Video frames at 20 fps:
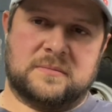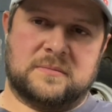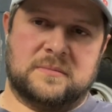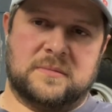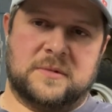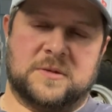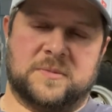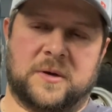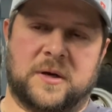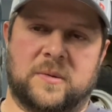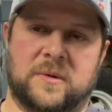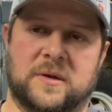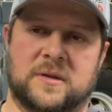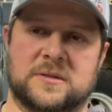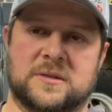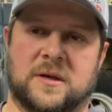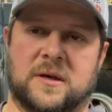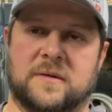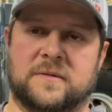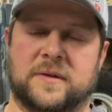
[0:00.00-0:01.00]
spot welds
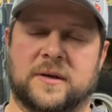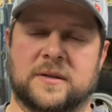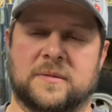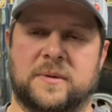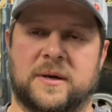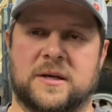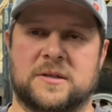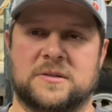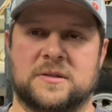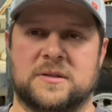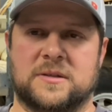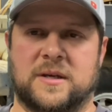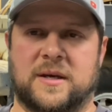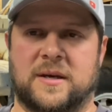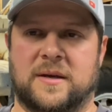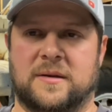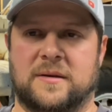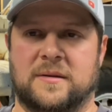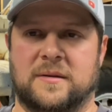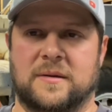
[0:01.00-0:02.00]
off like the passenger side.